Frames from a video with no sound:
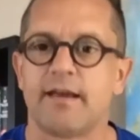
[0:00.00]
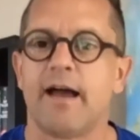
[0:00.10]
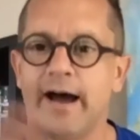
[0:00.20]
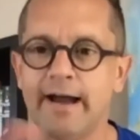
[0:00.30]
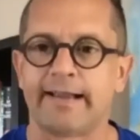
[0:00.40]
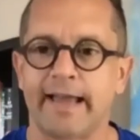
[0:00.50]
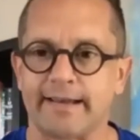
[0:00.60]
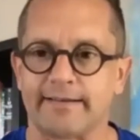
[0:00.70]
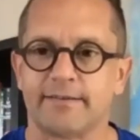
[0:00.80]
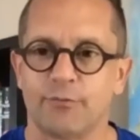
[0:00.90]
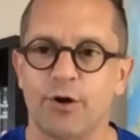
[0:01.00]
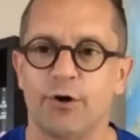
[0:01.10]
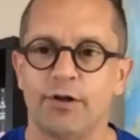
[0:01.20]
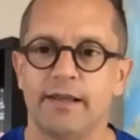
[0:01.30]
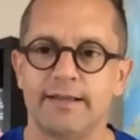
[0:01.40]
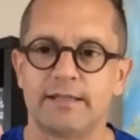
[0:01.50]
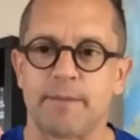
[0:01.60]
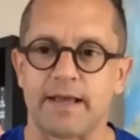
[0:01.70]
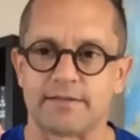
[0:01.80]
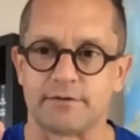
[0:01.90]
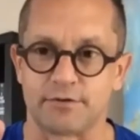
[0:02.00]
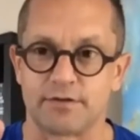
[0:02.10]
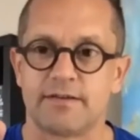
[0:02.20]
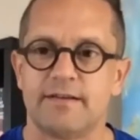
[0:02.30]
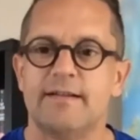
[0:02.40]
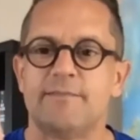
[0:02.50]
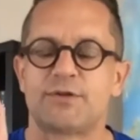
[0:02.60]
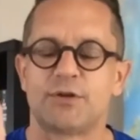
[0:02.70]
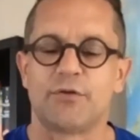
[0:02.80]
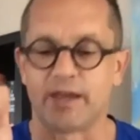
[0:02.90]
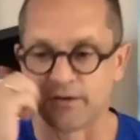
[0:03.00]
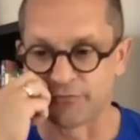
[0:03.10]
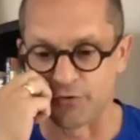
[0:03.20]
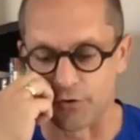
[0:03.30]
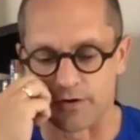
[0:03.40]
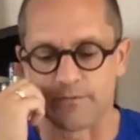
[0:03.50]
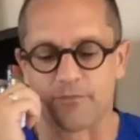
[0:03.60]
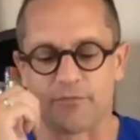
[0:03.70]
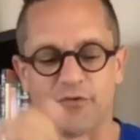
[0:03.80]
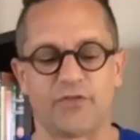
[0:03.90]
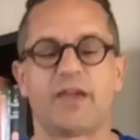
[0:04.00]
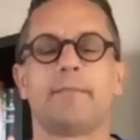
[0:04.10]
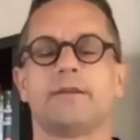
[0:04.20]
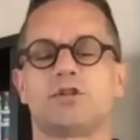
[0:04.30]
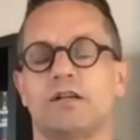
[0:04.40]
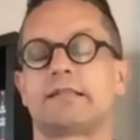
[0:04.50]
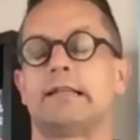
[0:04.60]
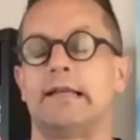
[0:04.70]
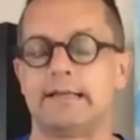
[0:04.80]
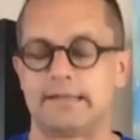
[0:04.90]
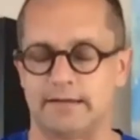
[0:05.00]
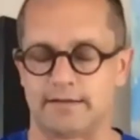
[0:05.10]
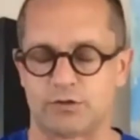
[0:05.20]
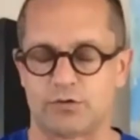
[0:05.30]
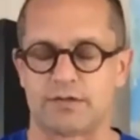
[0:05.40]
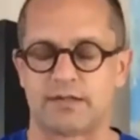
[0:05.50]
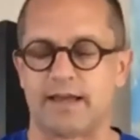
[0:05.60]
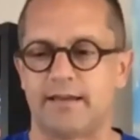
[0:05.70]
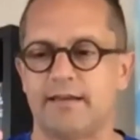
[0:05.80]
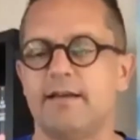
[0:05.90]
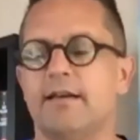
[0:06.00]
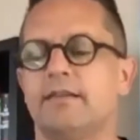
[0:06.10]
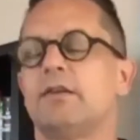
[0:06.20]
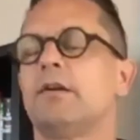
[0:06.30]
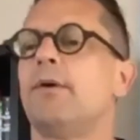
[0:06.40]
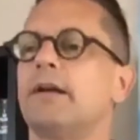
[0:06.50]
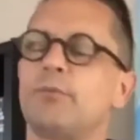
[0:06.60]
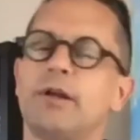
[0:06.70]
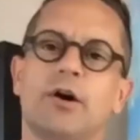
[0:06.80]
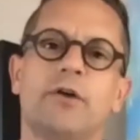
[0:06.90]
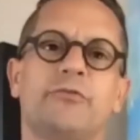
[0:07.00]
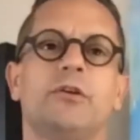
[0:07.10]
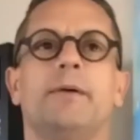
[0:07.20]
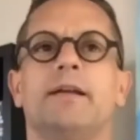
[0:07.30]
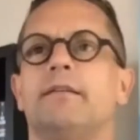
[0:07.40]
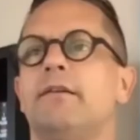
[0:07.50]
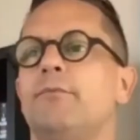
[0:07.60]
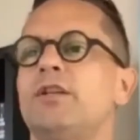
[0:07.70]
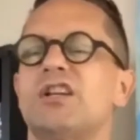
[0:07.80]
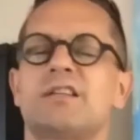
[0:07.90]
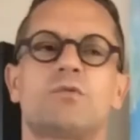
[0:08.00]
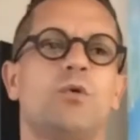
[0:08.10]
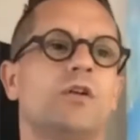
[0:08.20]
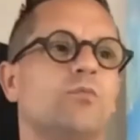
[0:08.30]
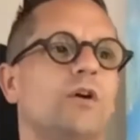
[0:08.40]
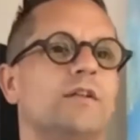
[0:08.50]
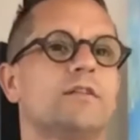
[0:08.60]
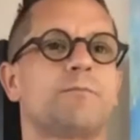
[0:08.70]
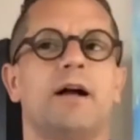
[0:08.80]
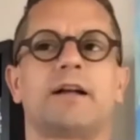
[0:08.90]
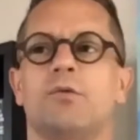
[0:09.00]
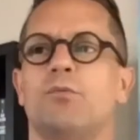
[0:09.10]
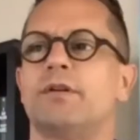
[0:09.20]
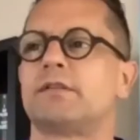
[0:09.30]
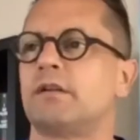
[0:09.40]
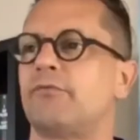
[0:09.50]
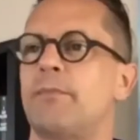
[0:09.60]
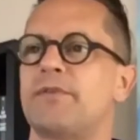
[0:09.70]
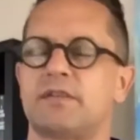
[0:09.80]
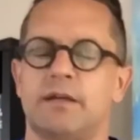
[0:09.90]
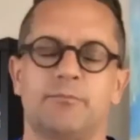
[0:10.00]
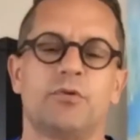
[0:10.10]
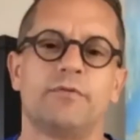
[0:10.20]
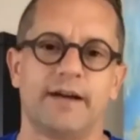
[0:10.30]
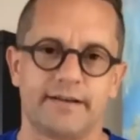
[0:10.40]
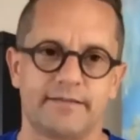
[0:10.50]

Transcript: I get it. We're all lazy bastards. So therefore, for them, it's just laziness to say, you know what, we love you, but we just want one sparkling, one still from the same provider.